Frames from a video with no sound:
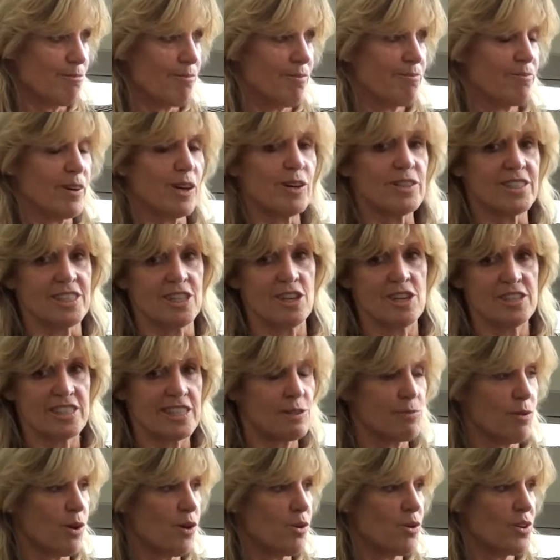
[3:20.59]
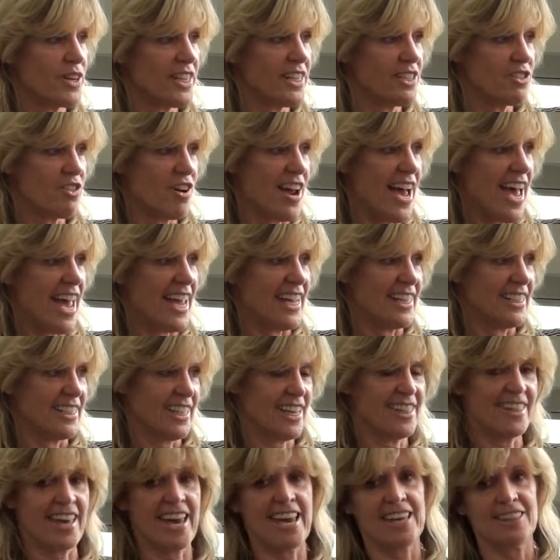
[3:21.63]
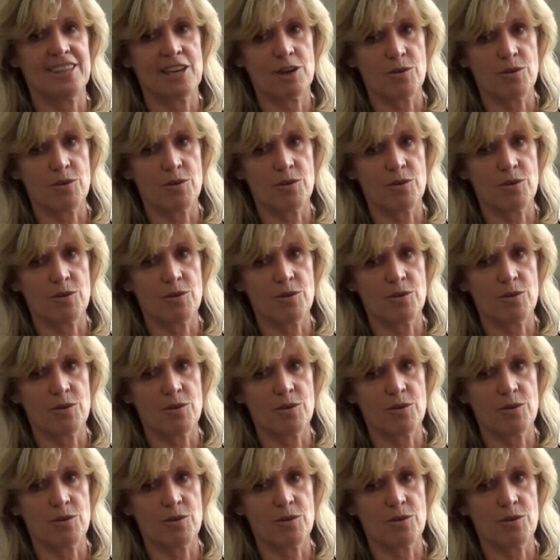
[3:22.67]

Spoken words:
because nurses were already trained and they had their